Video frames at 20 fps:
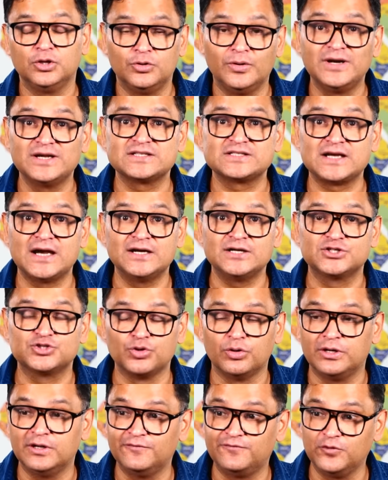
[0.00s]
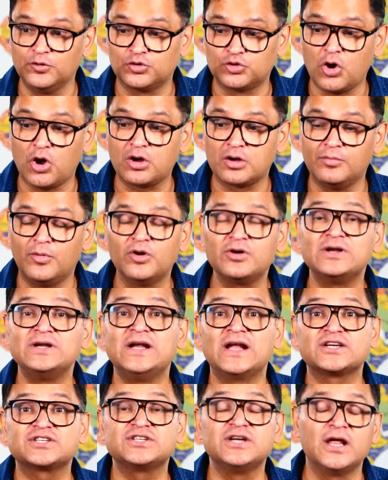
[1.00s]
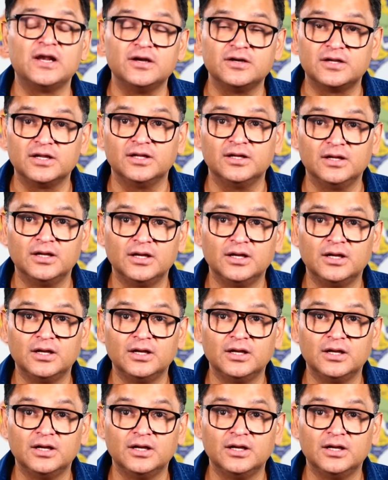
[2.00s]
You understand? So if you talk about nationality,